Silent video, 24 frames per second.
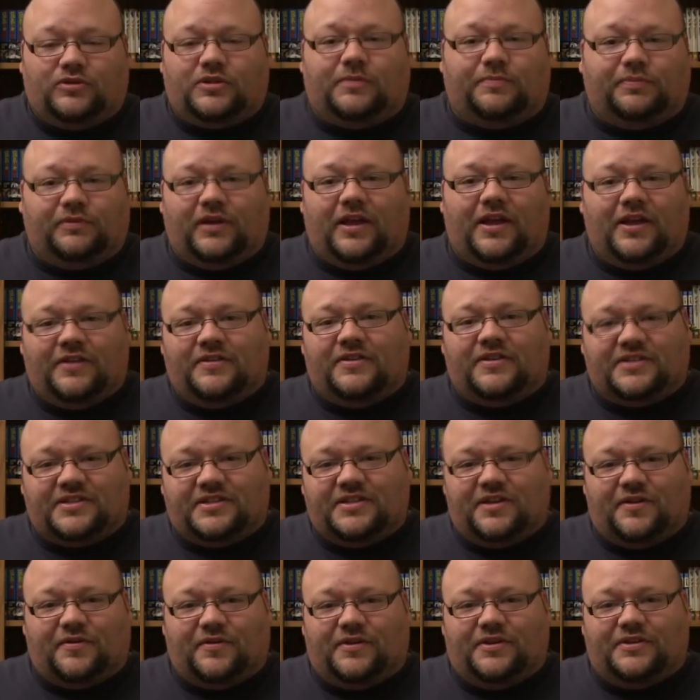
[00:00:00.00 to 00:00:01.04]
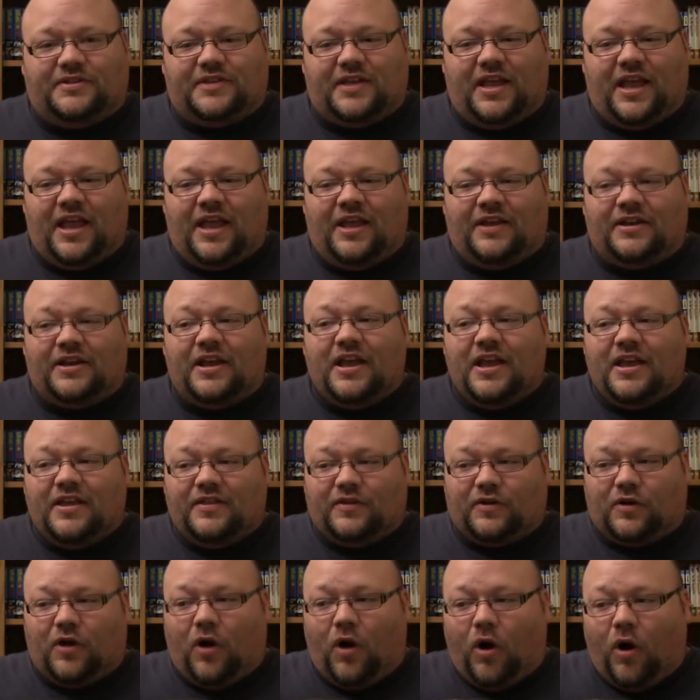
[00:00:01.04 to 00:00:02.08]
to play in the series, and
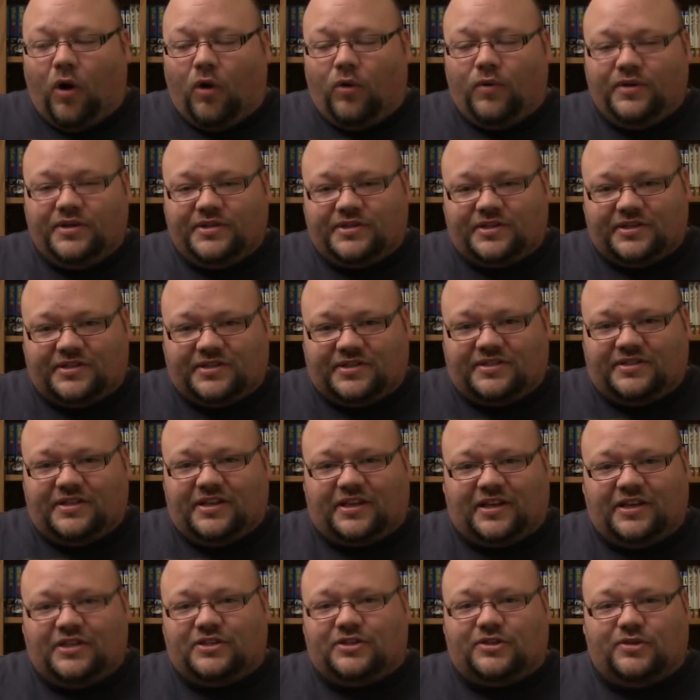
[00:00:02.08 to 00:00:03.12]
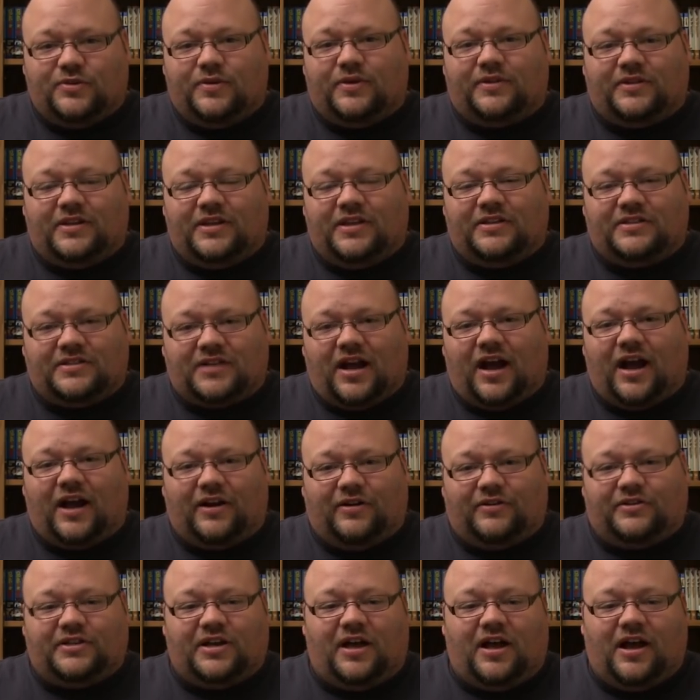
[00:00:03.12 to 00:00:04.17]
they're always sticking to it the
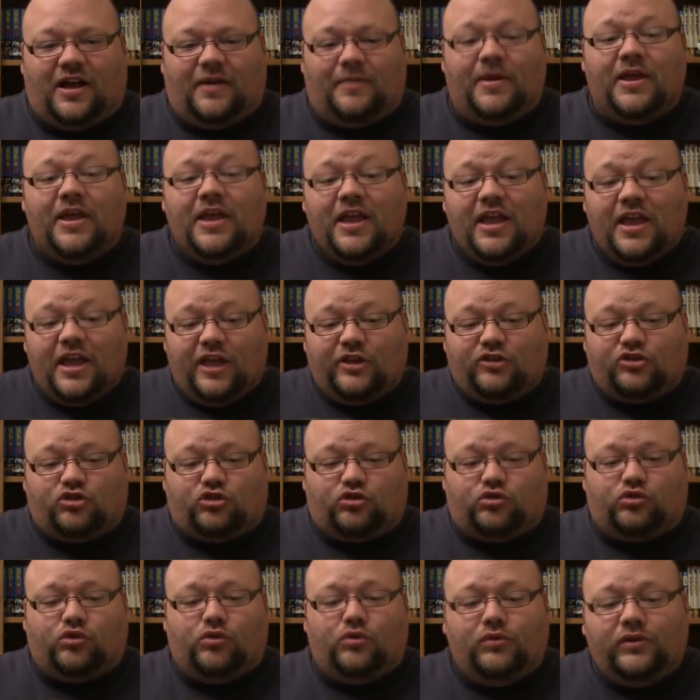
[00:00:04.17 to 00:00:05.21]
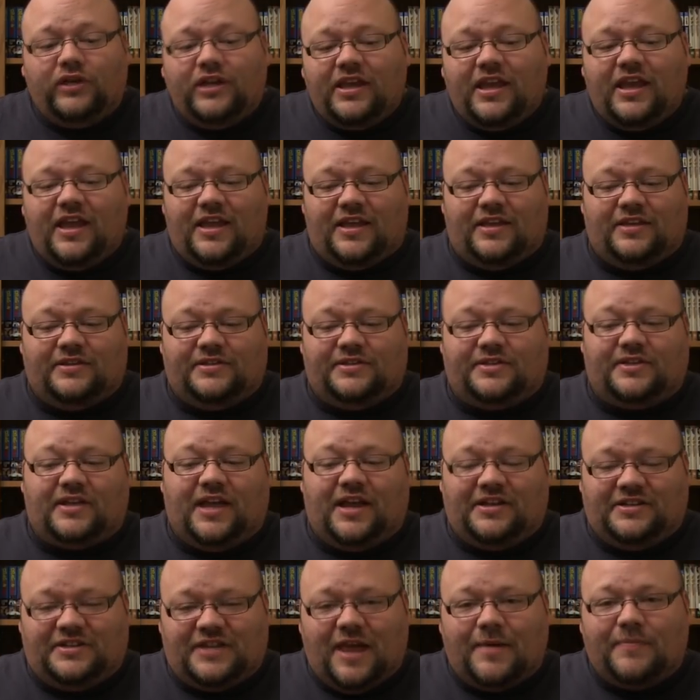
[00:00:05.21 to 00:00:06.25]
entire time. It truly is
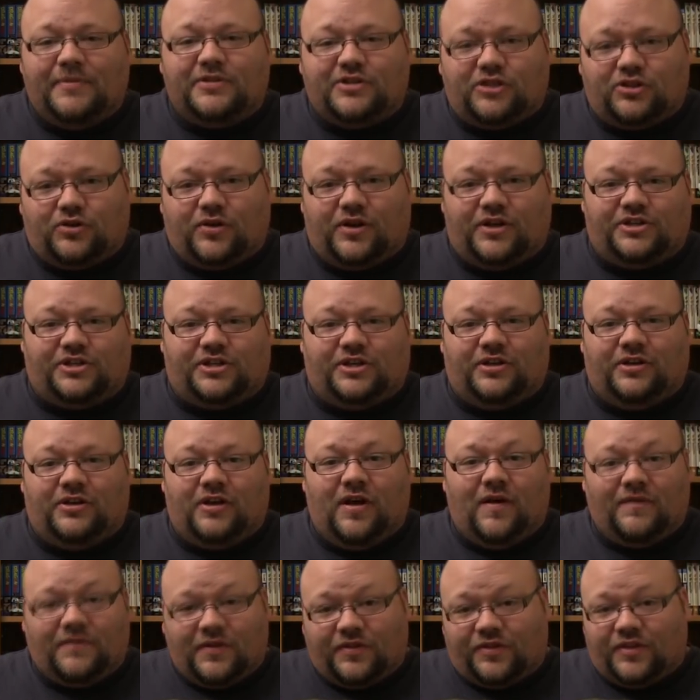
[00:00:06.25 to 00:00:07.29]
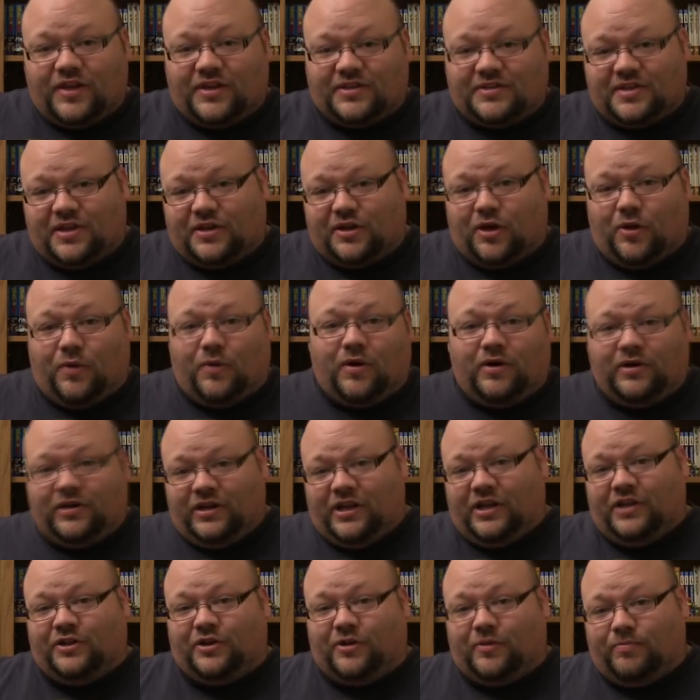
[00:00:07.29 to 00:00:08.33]
a demonstration of the things that go on
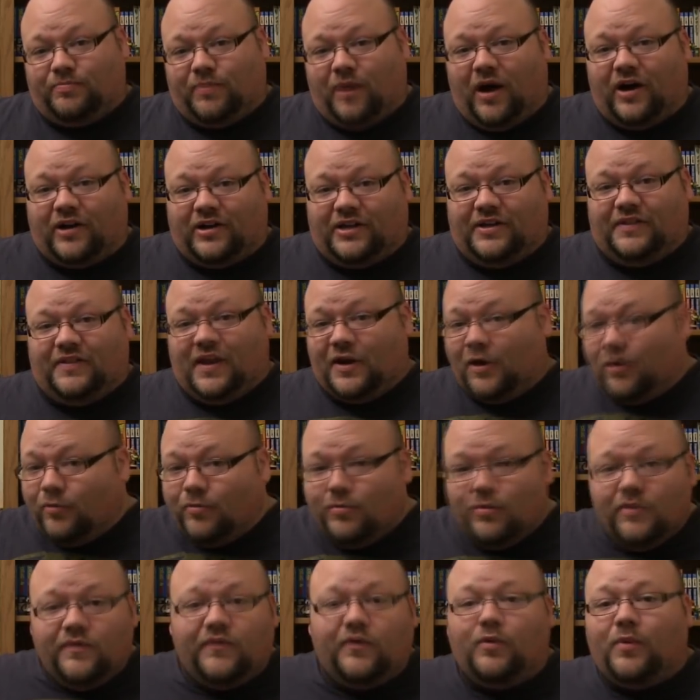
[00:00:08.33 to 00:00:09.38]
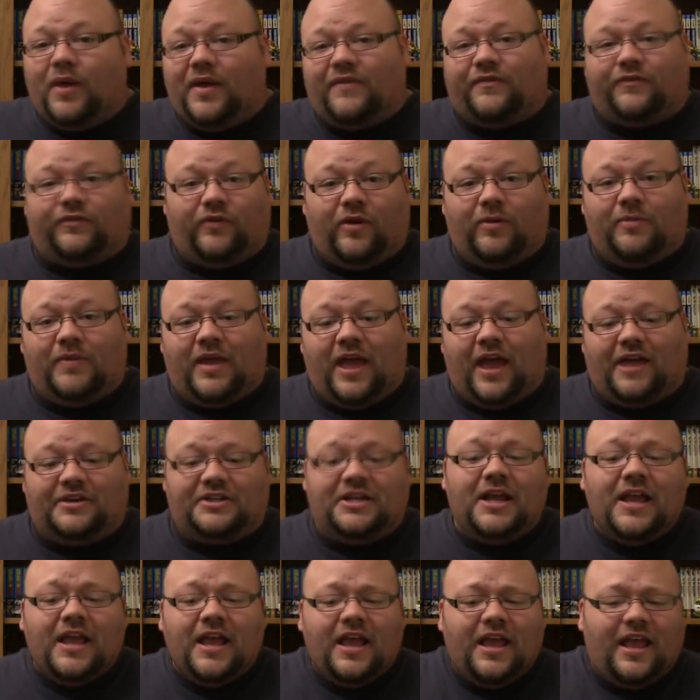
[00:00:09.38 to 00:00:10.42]
in your body. They don't move away from that.
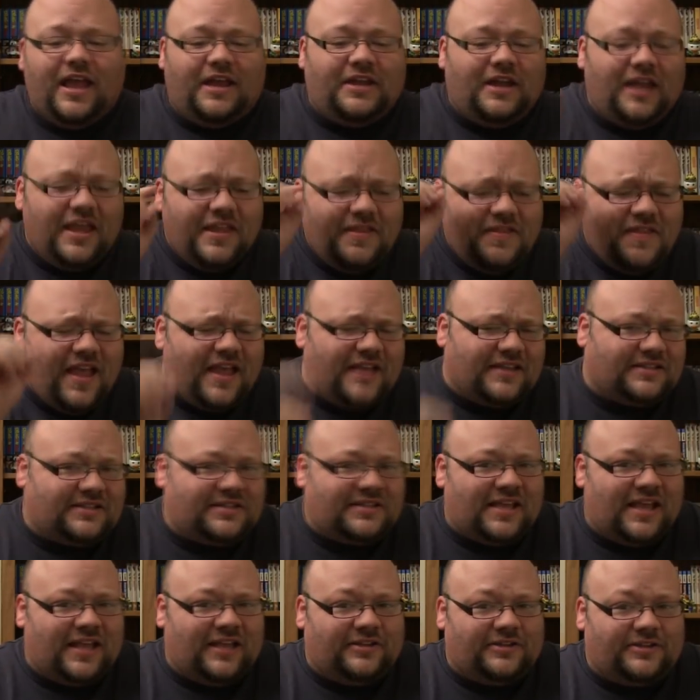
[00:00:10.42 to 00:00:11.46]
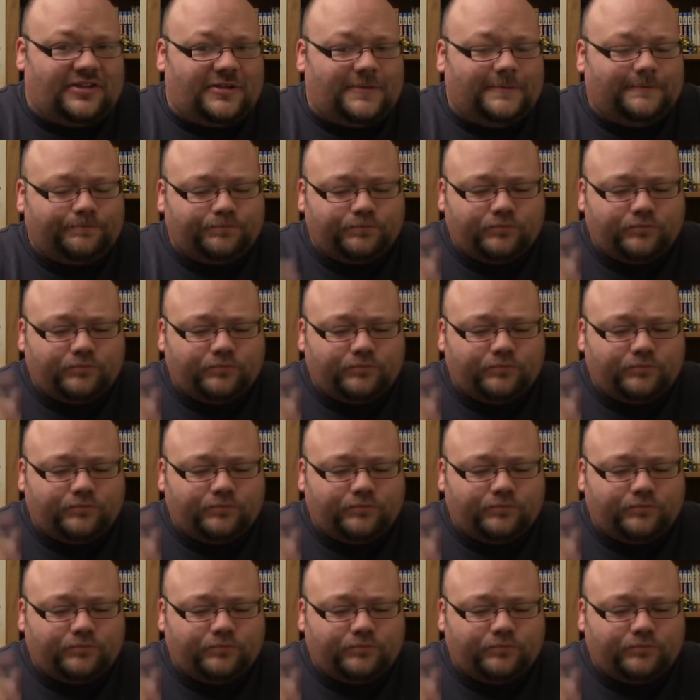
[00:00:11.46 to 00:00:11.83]
And in that sense,